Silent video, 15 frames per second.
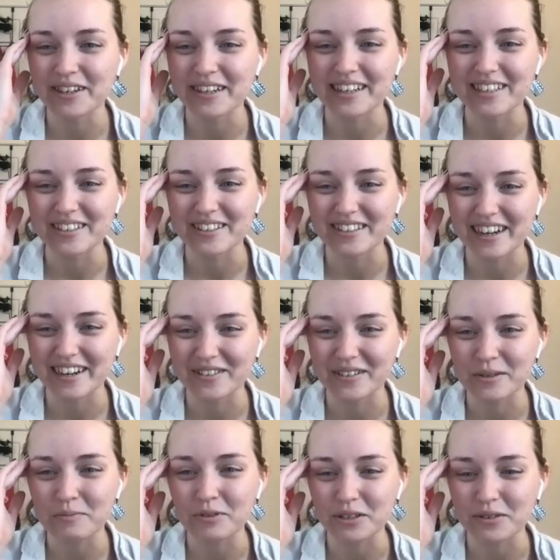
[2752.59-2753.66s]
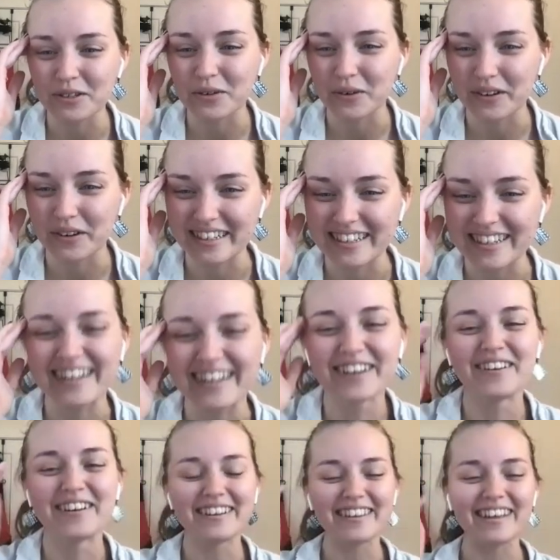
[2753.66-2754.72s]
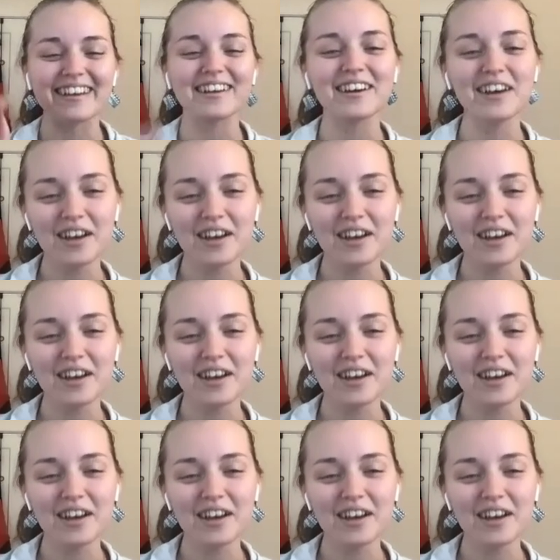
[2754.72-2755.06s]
and it turned out it was pre-recorded. We were like,